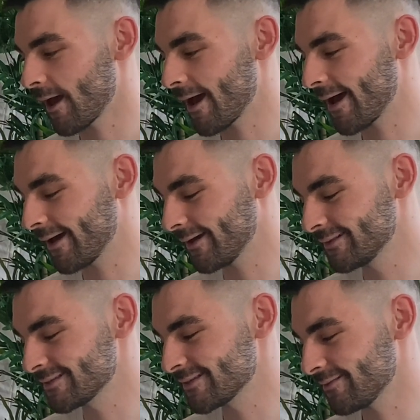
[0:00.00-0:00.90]

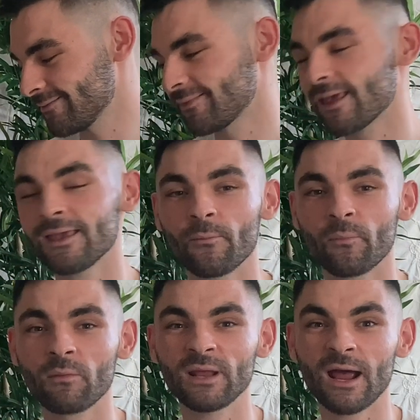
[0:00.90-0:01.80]
and they
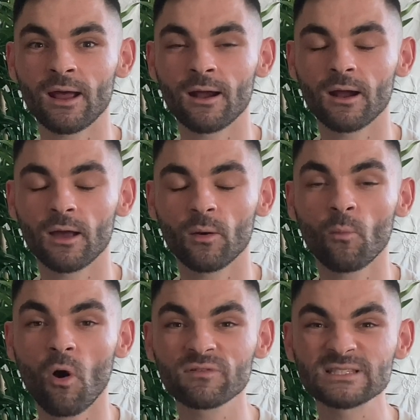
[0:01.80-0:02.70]
probably are
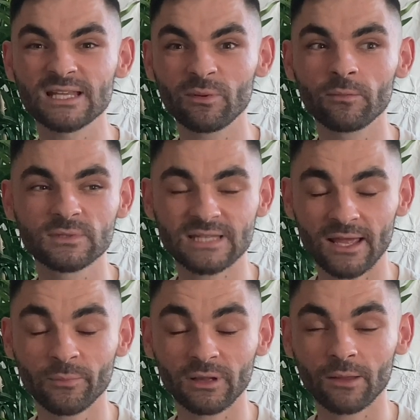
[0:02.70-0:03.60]
more of a
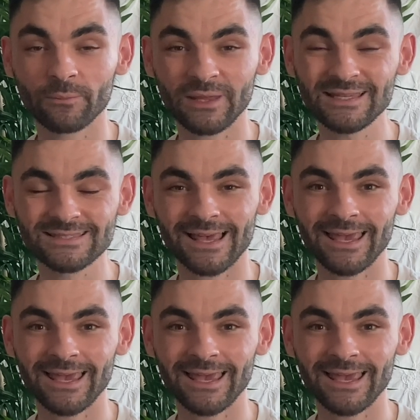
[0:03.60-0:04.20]
staple piece